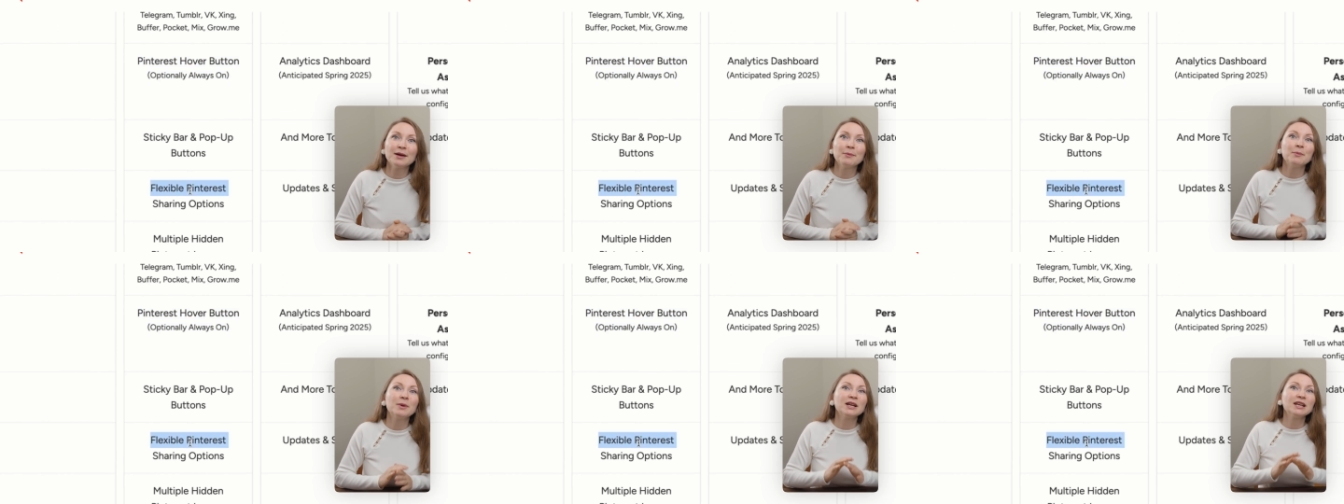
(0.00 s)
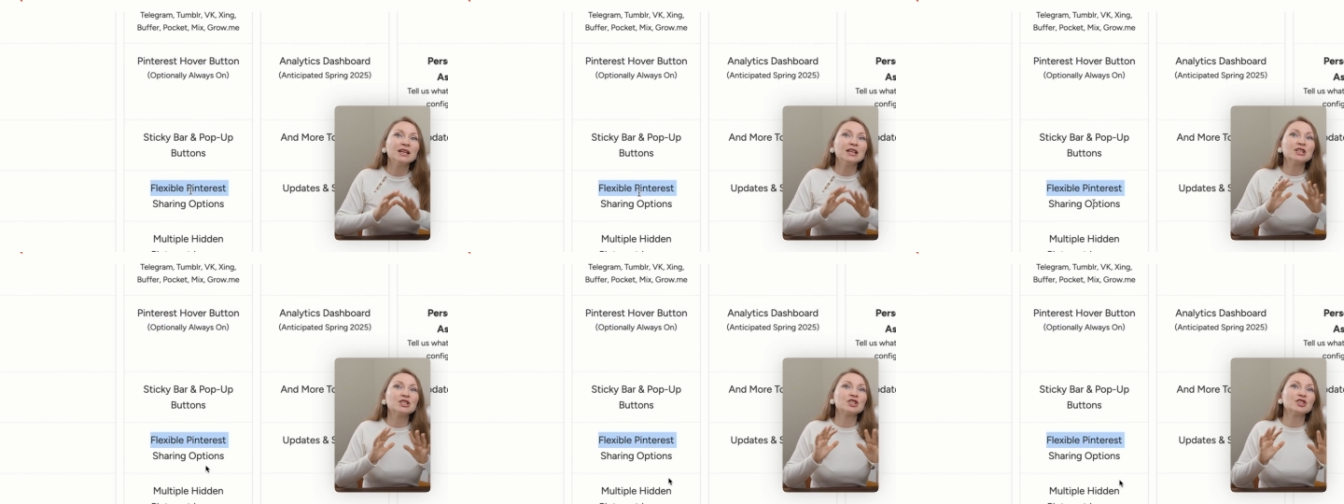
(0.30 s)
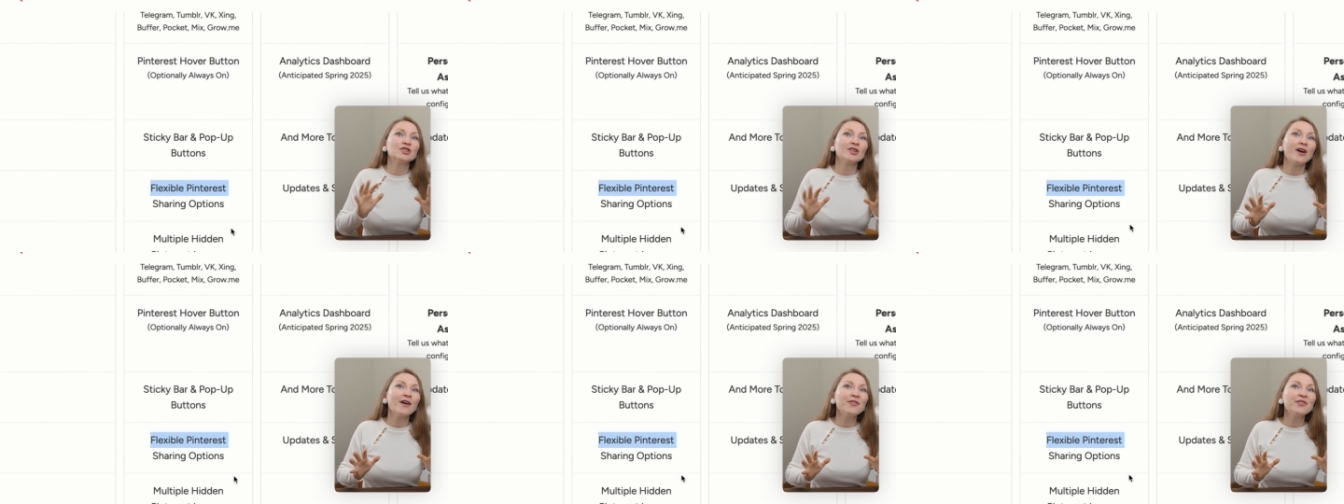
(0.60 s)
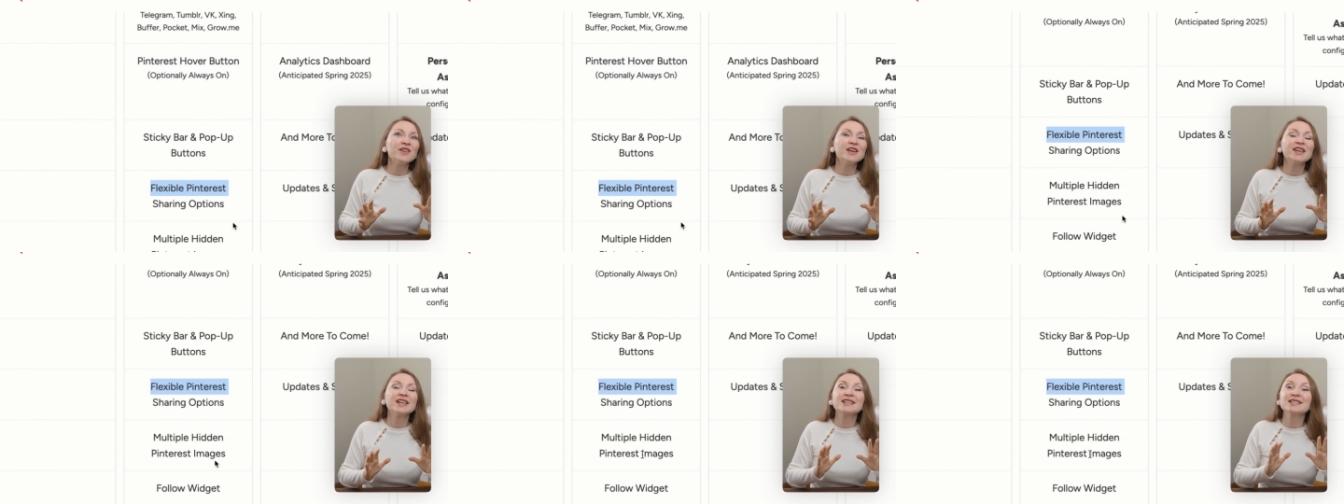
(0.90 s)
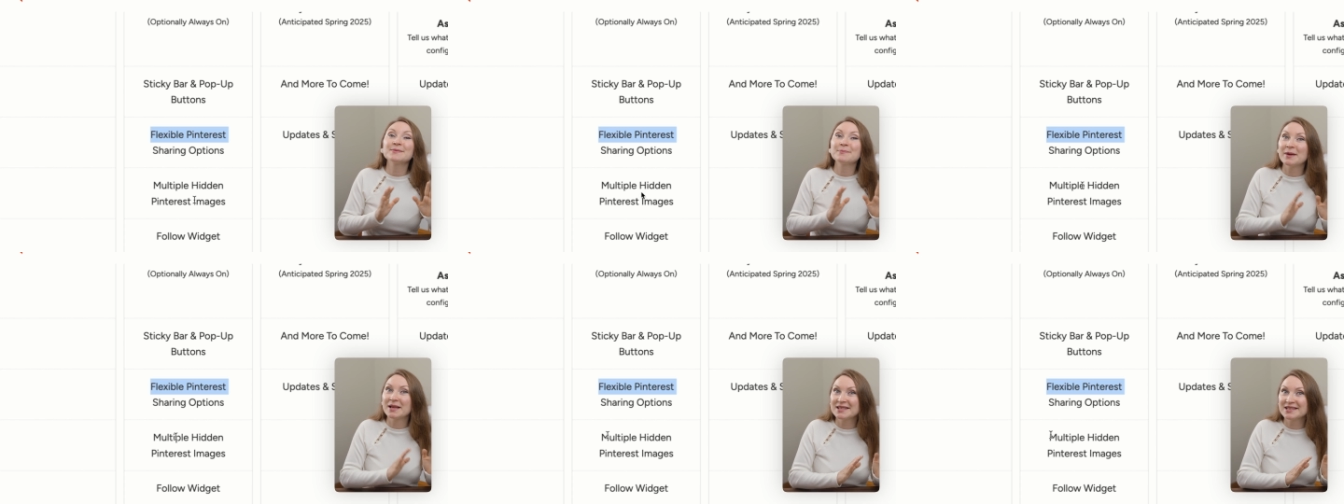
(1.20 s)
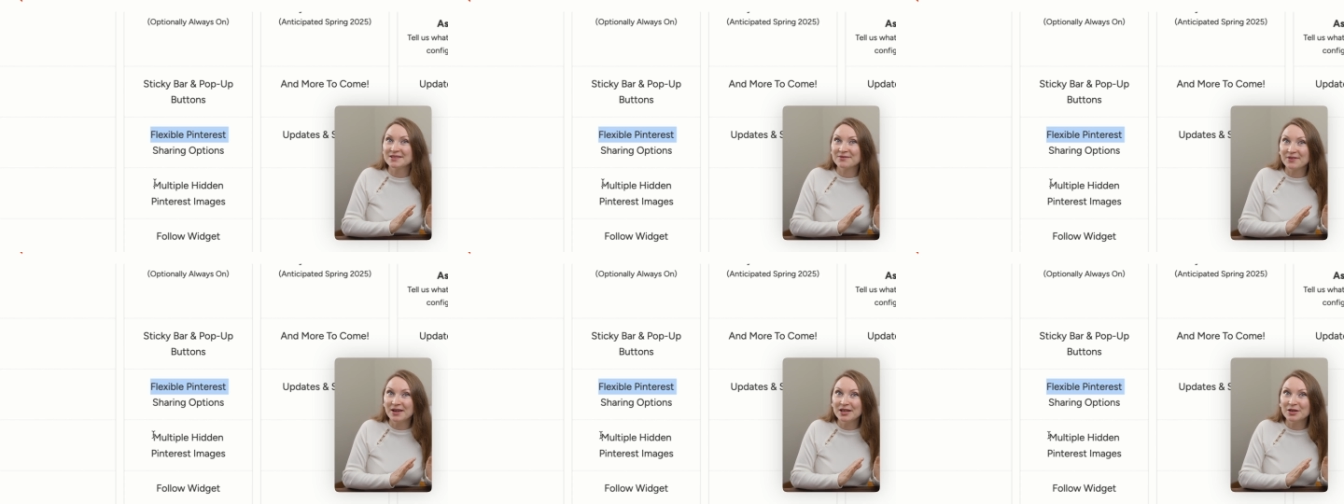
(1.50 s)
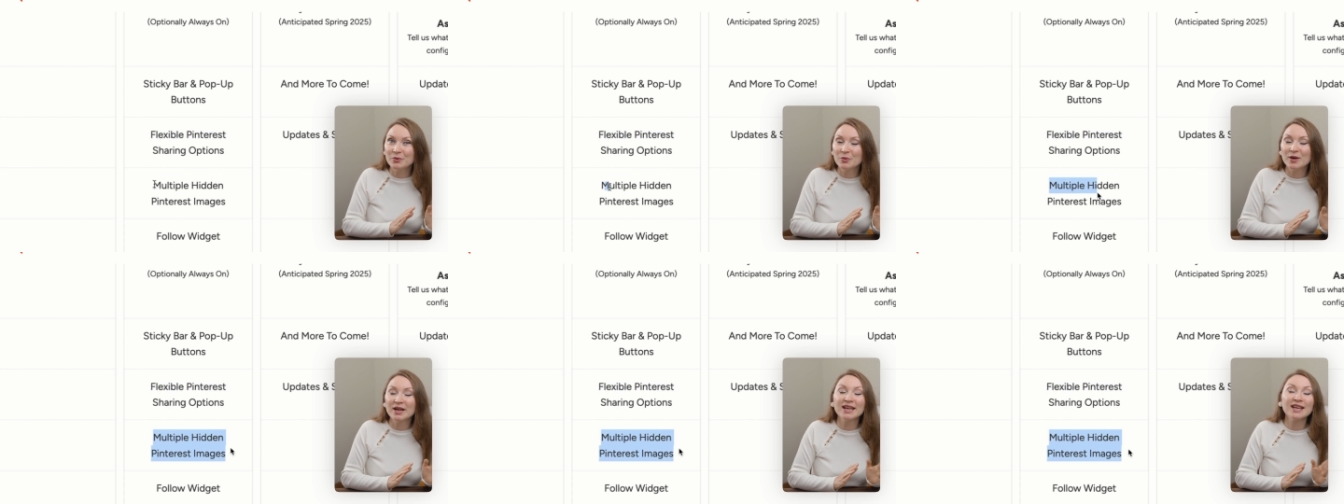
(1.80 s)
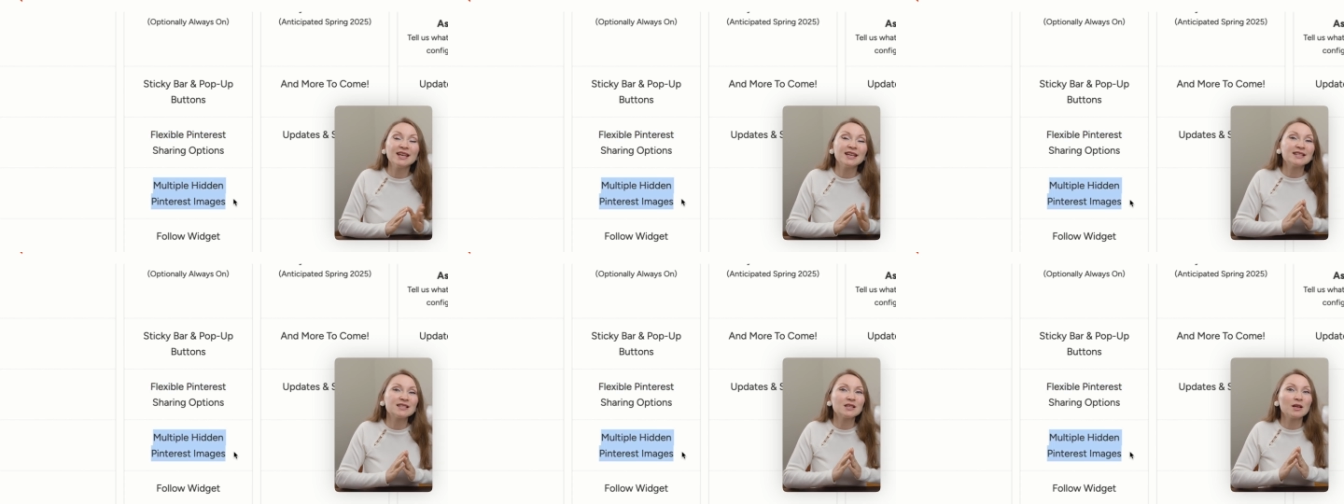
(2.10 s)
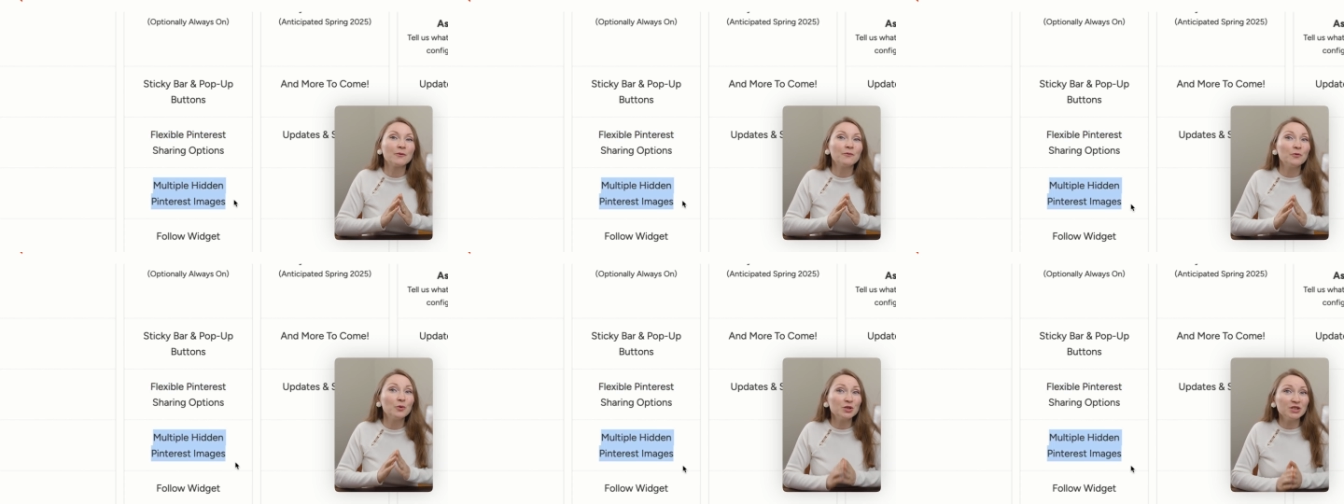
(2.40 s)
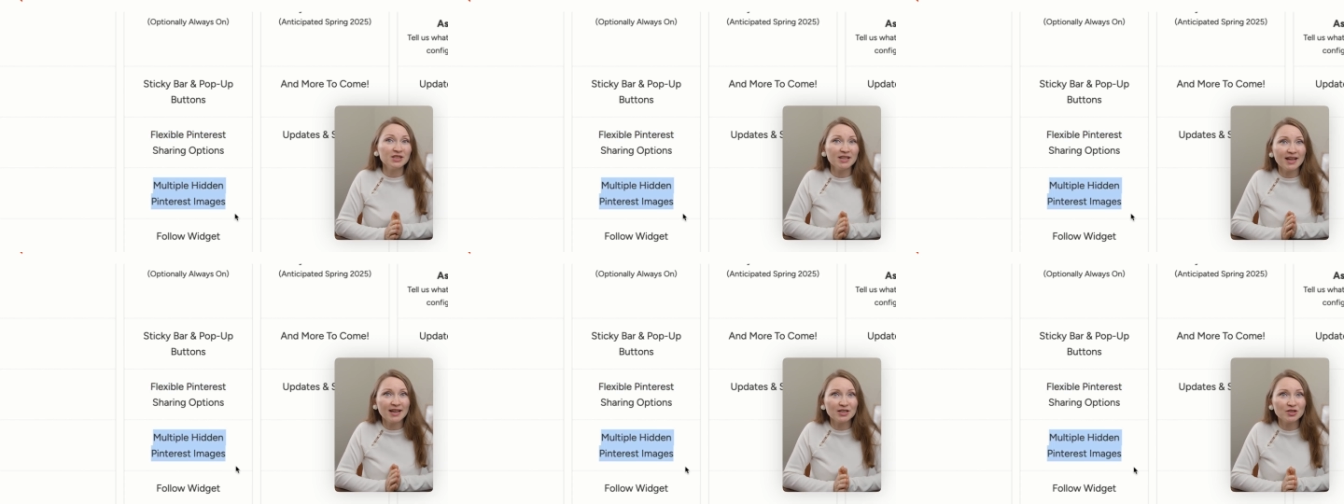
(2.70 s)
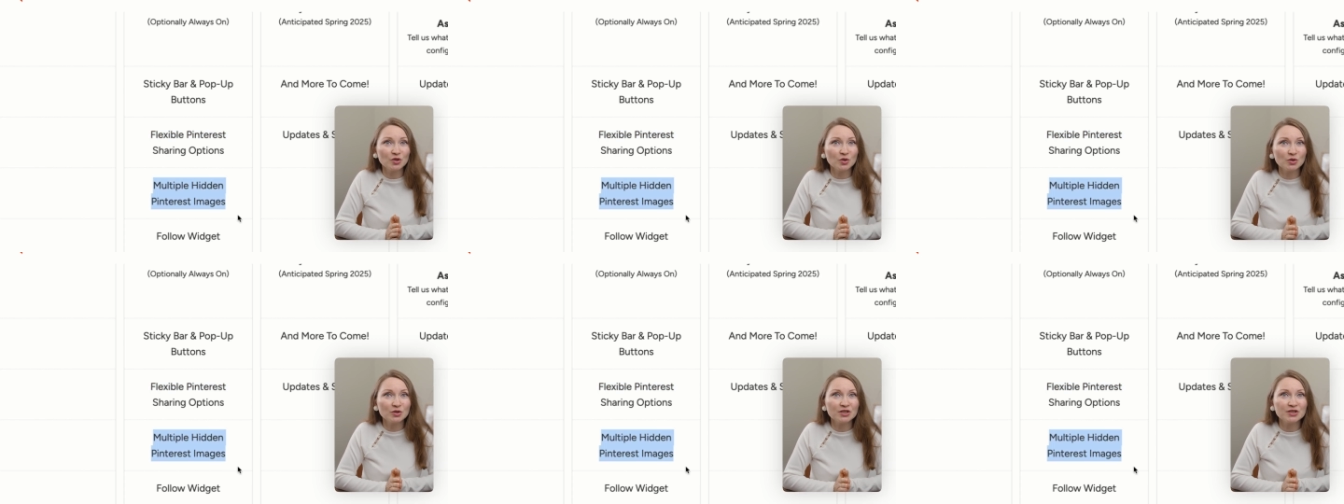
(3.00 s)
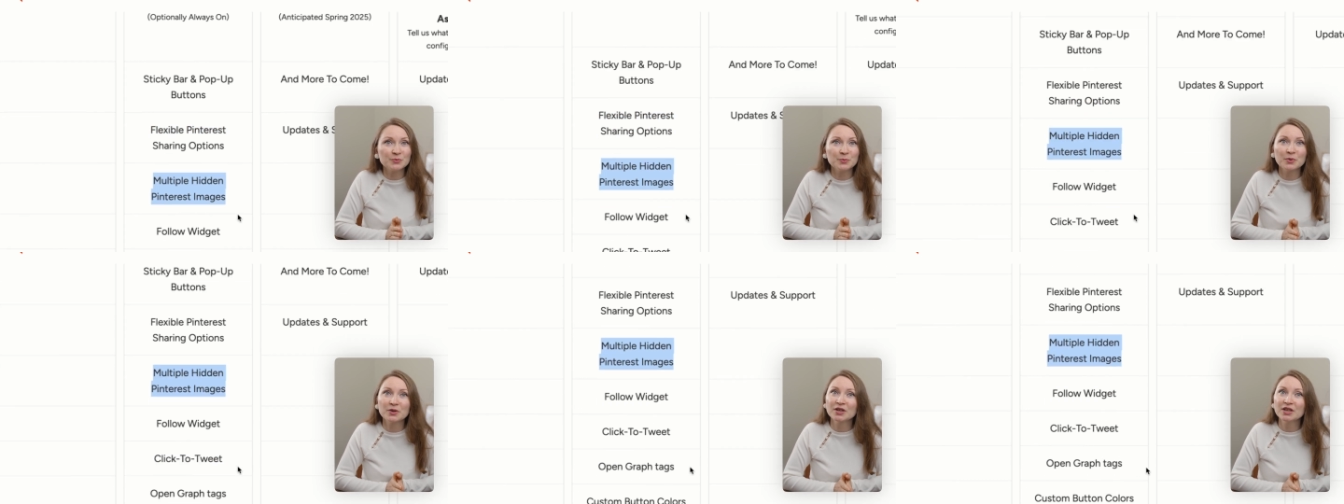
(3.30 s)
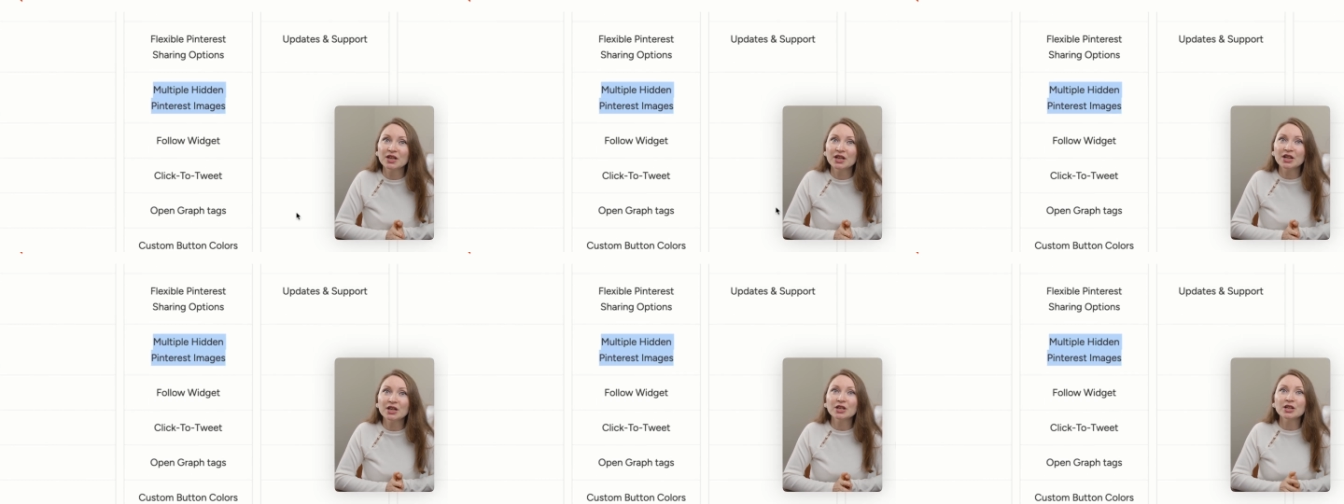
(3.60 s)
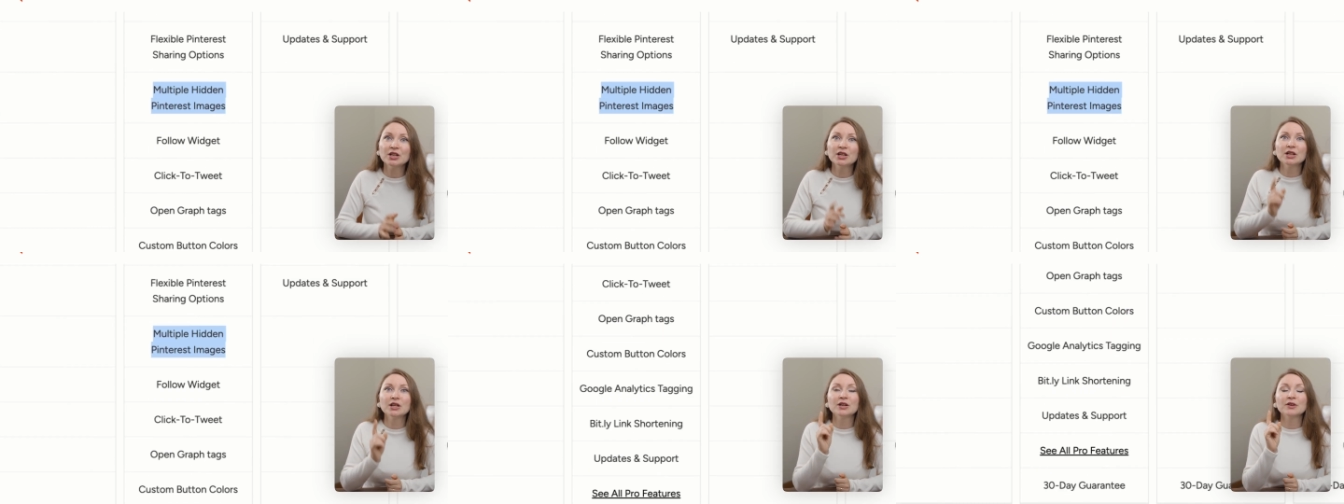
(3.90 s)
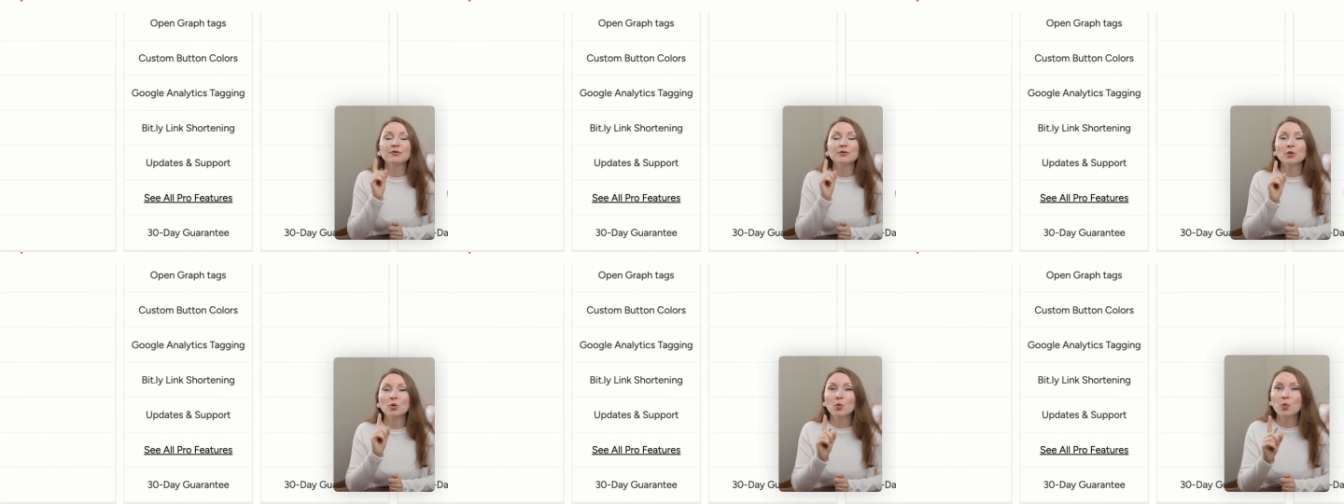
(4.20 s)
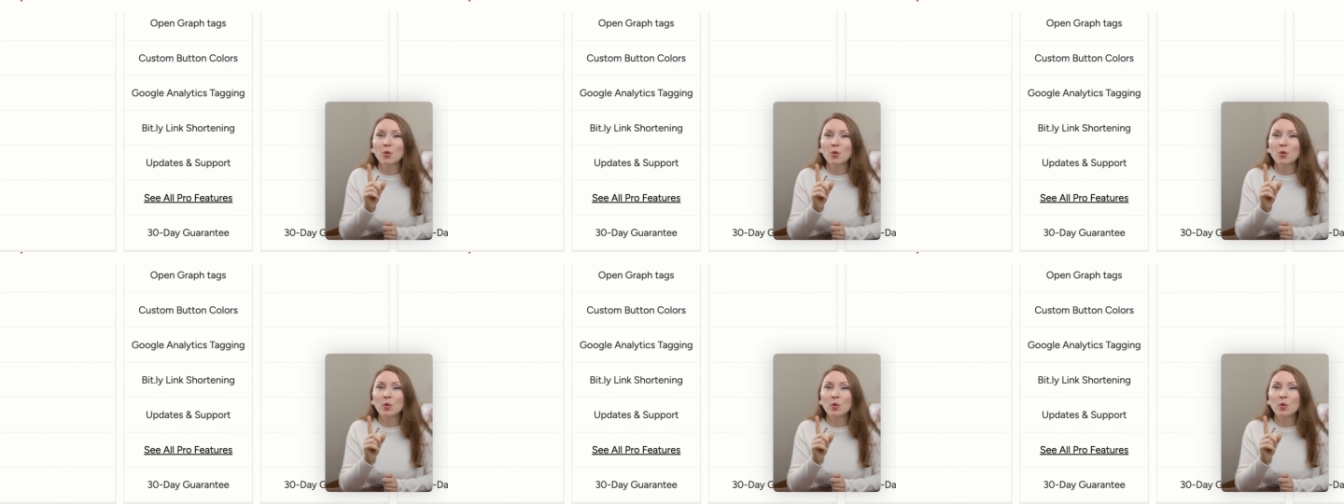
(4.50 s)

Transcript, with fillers: But it's not that expensive anyway, it's $49 per year for